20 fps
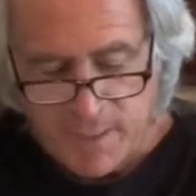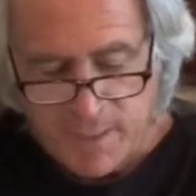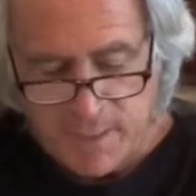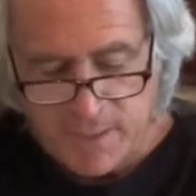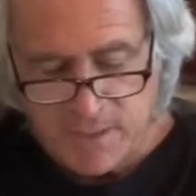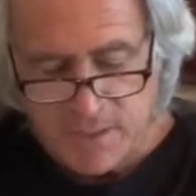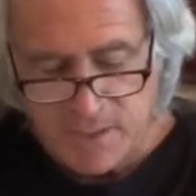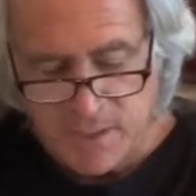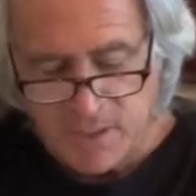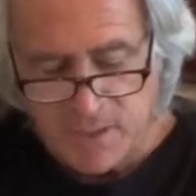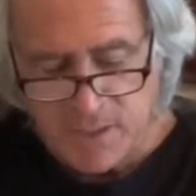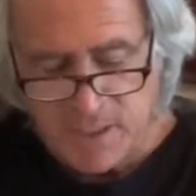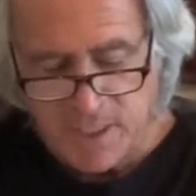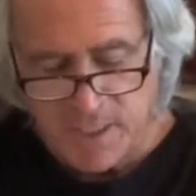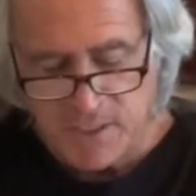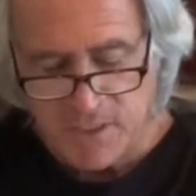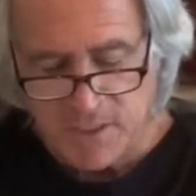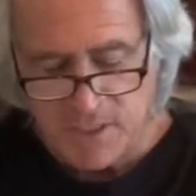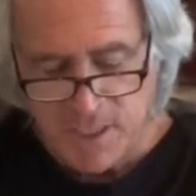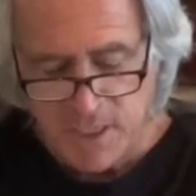Is this
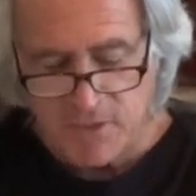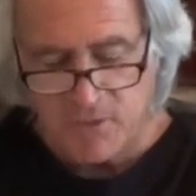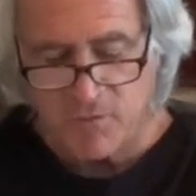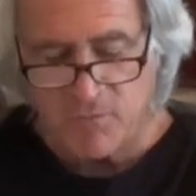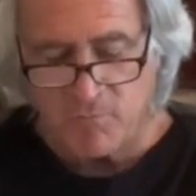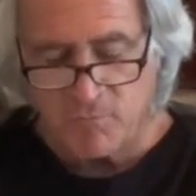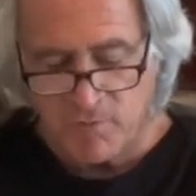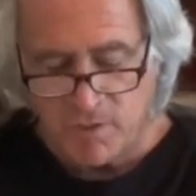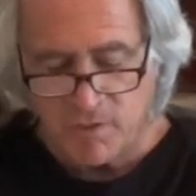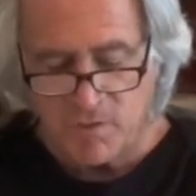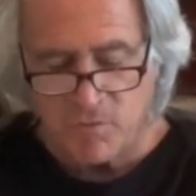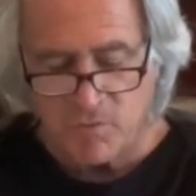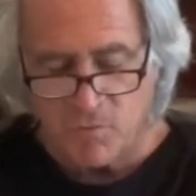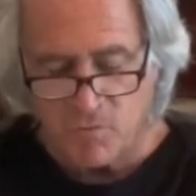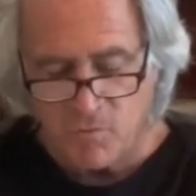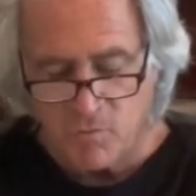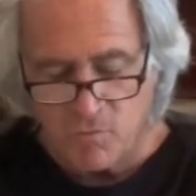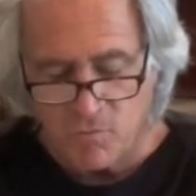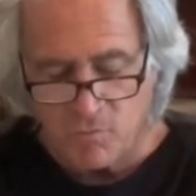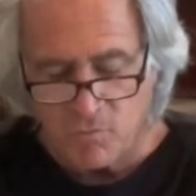a standard
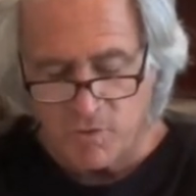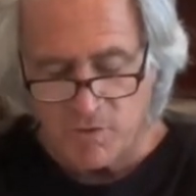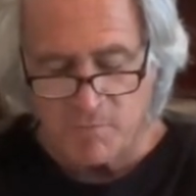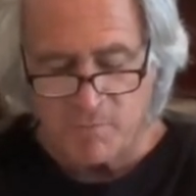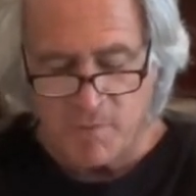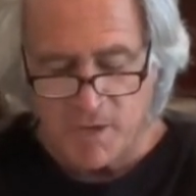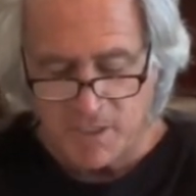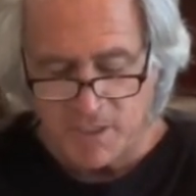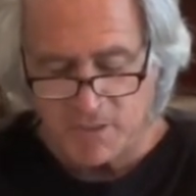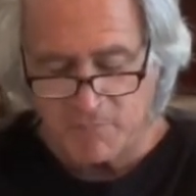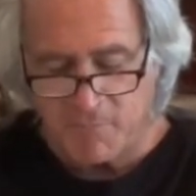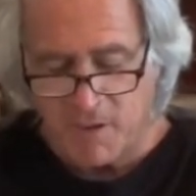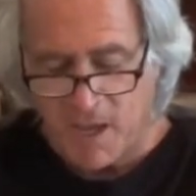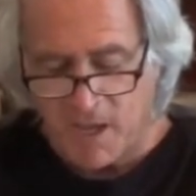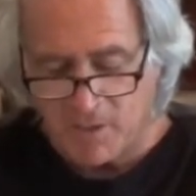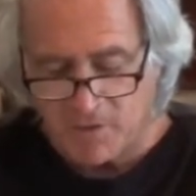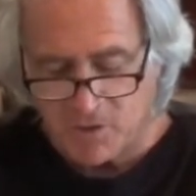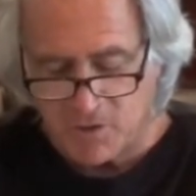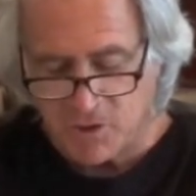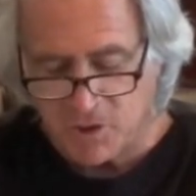rental with my
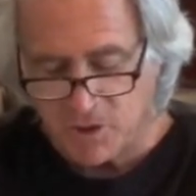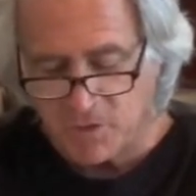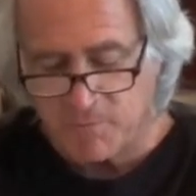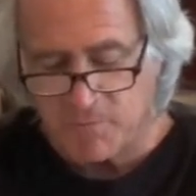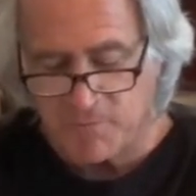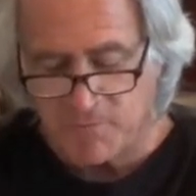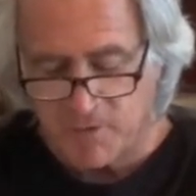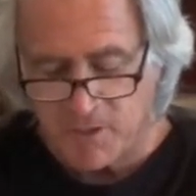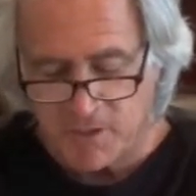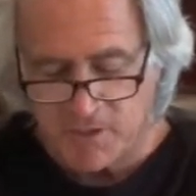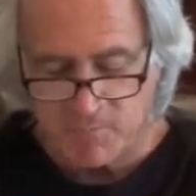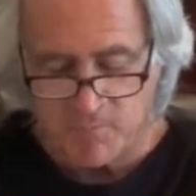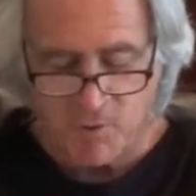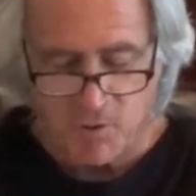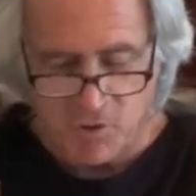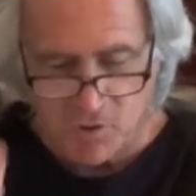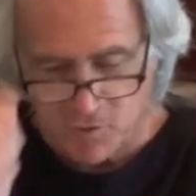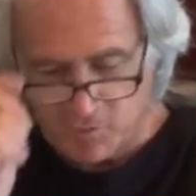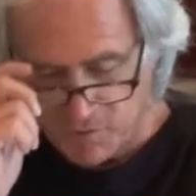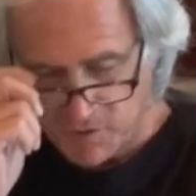spouse? She provides
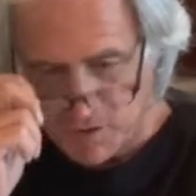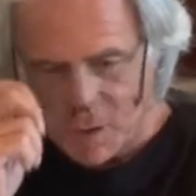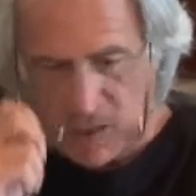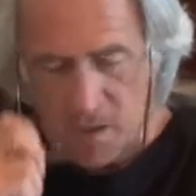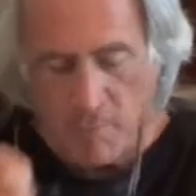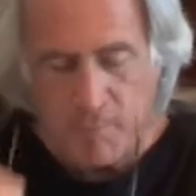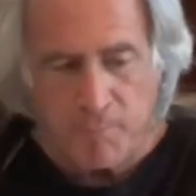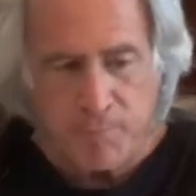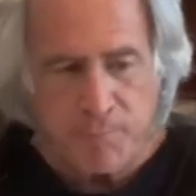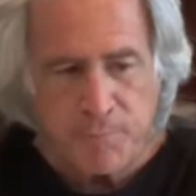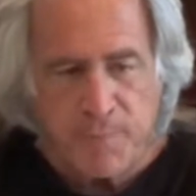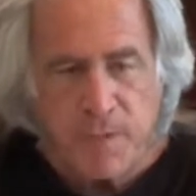partial income.